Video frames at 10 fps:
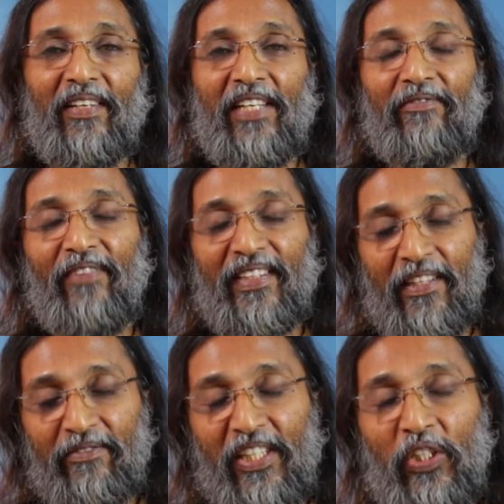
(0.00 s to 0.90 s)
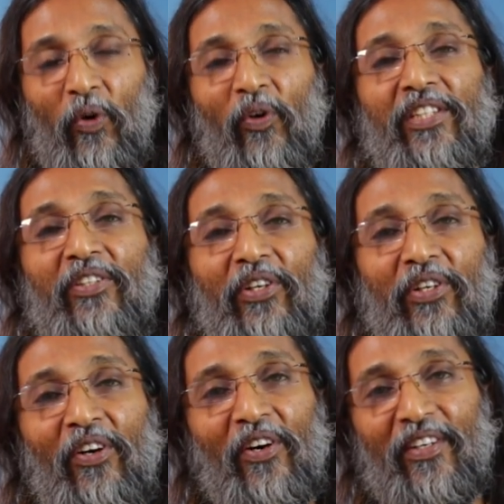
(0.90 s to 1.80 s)
If whether we know it or
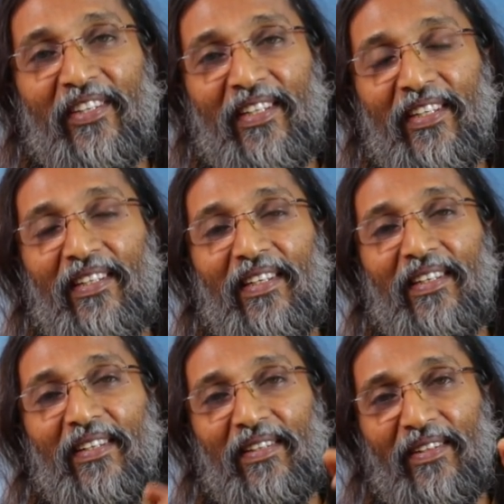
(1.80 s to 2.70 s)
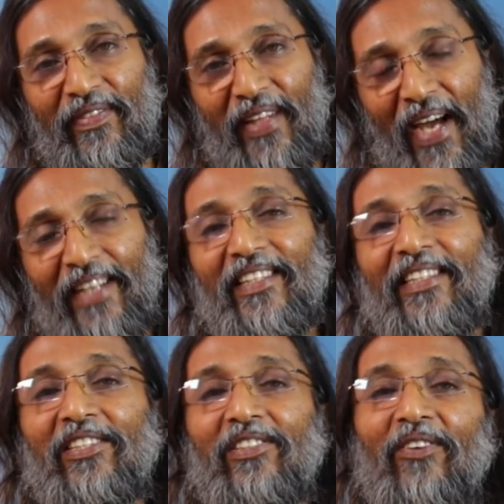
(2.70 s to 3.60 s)
not, that
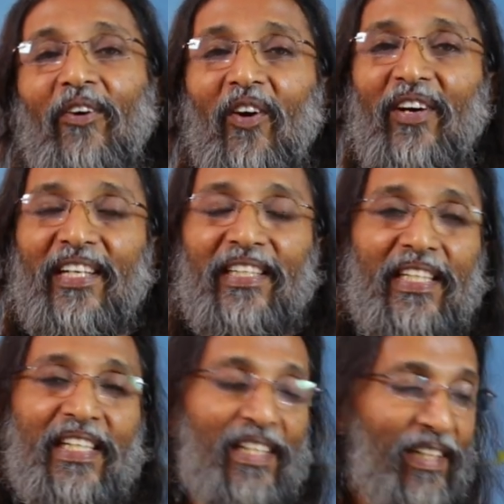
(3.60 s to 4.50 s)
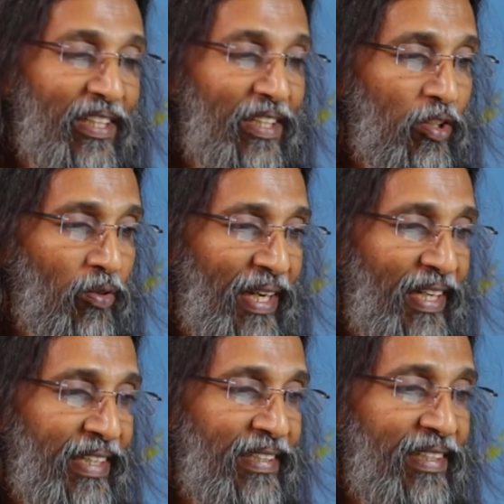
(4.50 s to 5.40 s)
is already
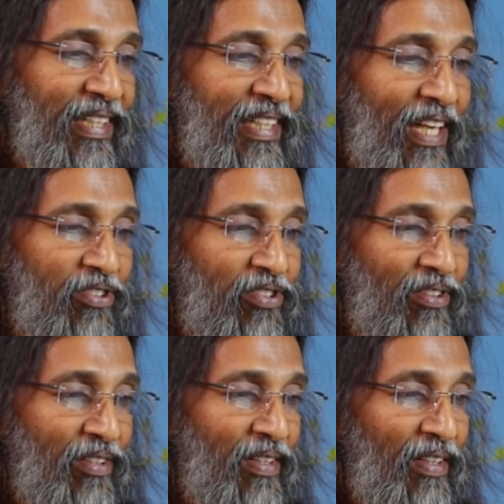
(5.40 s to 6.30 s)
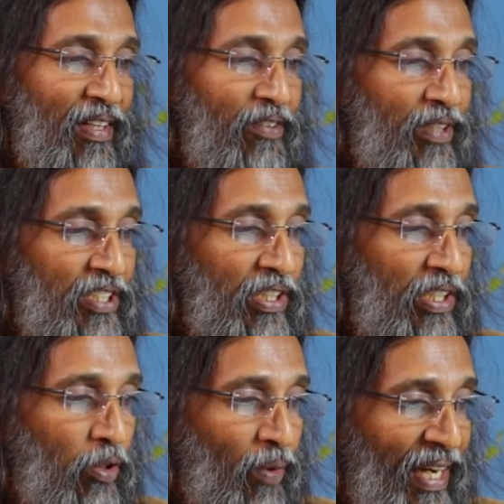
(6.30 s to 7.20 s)
dwelling in us, which
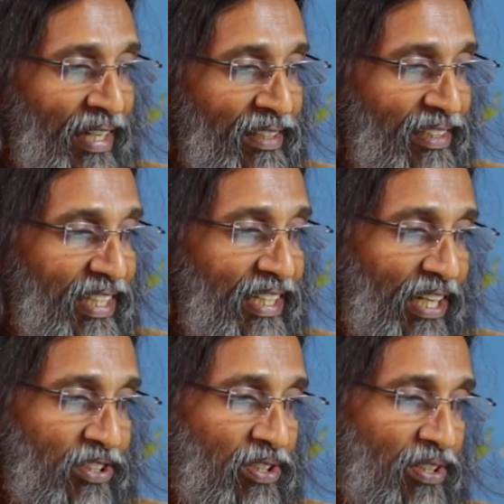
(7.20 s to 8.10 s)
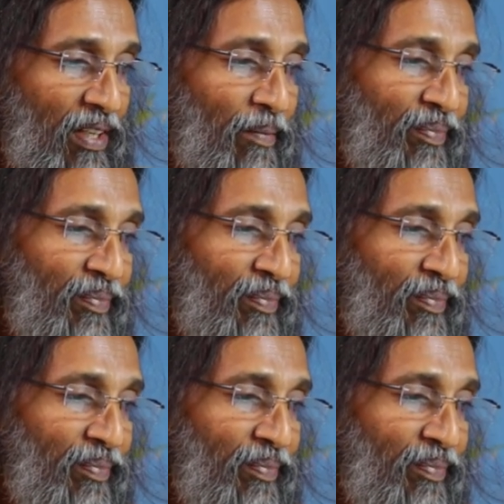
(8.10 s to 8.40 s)
dwell in us